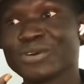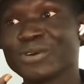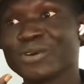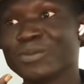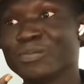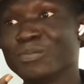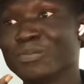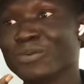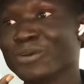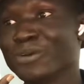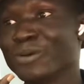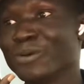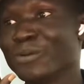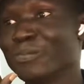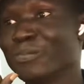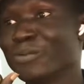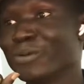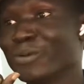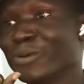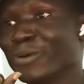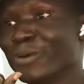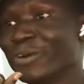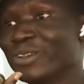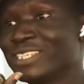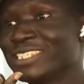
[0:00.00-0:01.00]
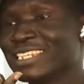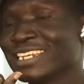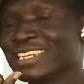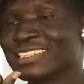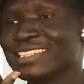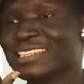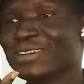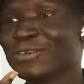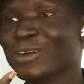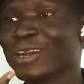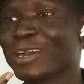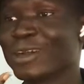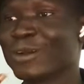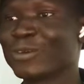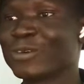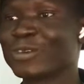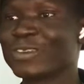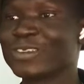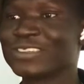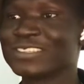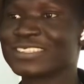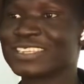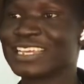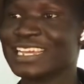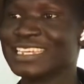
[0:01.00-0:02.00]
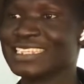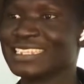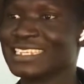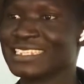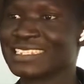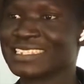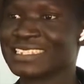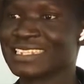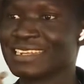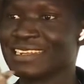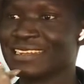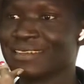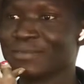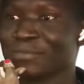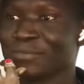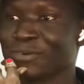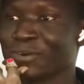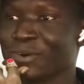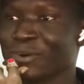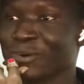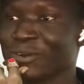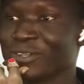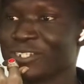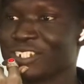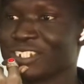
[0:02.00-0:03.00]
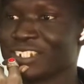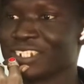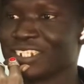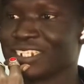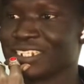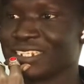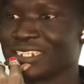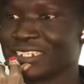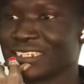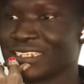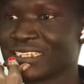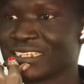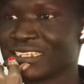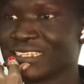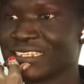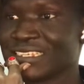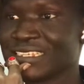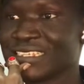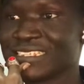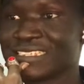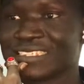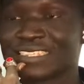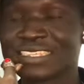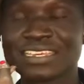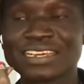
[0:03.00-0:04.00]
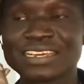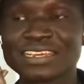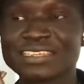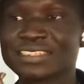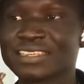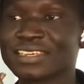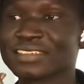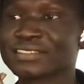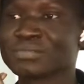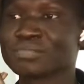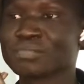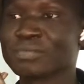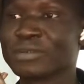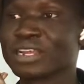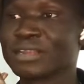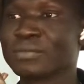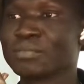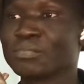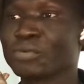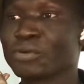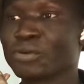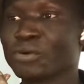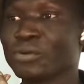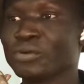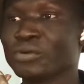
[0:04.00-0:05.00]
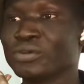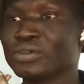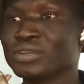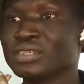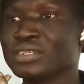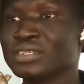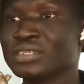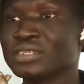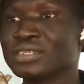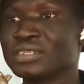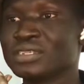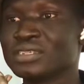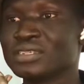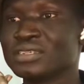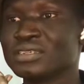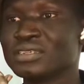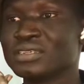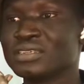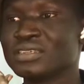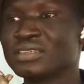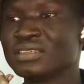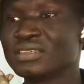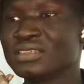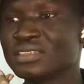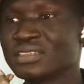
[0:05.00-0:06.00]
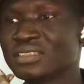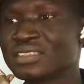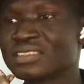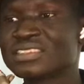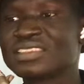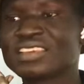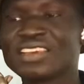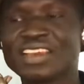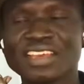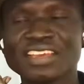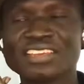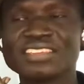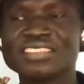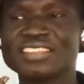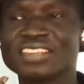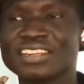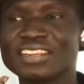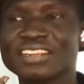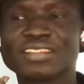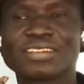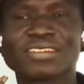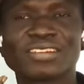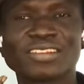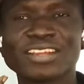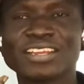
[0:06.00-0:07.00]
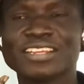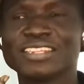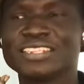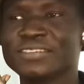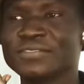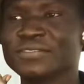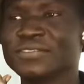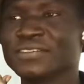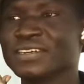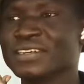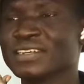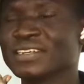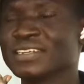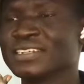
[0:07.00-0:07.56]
Bro, check the way how those guys are standing, bro. Shit, these guys are smart, bro. This guy is real creative, eh?